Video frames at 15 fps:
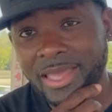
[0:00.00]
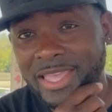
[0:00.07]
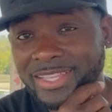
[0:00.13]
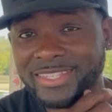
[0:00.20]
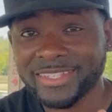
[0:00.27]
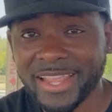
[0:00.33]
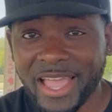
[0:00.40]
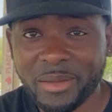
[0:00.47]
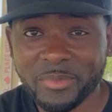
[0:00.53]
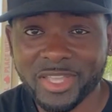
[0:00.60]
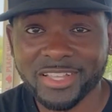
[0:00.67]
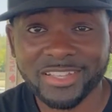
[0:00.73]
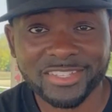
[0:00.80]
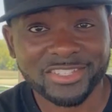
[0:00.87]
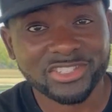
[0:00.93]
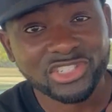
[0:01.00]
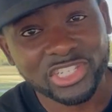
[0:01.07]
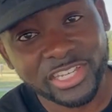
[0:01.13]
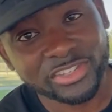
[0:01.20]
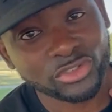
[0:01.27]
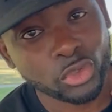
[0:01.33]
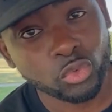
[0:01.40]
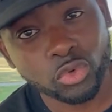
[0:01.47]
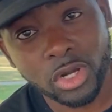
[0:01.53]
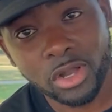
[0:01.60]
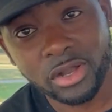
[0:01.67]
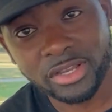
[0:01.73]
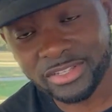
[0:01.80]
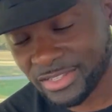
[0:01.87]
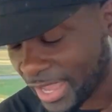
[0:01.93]
It's not because of just the
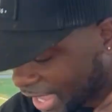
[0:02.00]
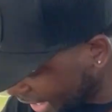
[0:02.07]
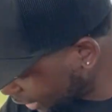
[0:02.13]
rug, it's the